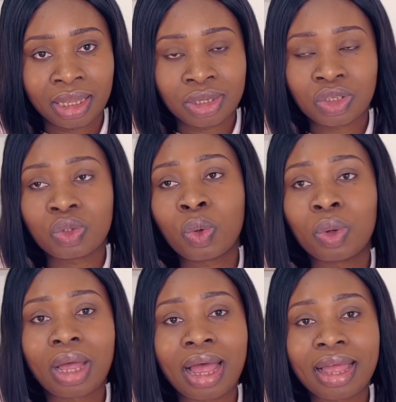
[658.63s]

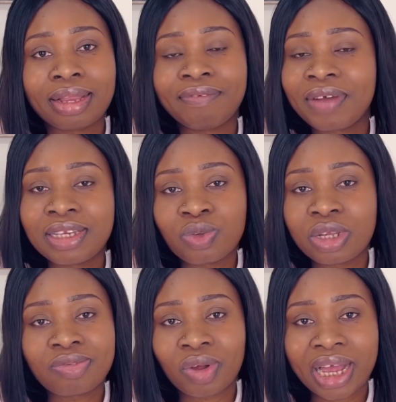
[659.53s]
So, in fact, this one
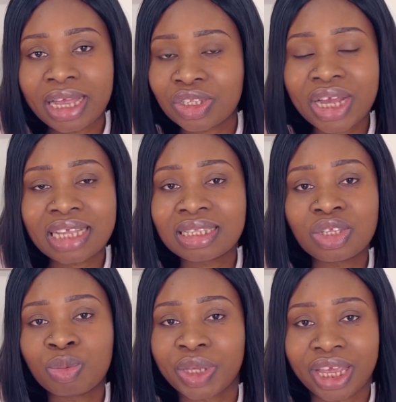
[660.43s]
is for guys. You guys need
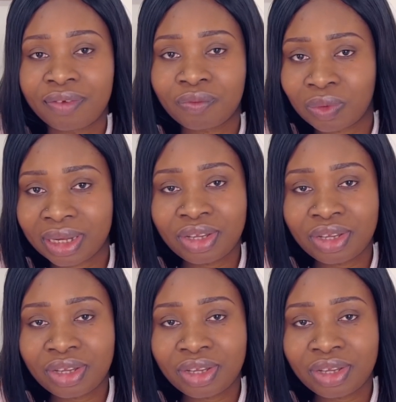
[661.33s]
to be careful.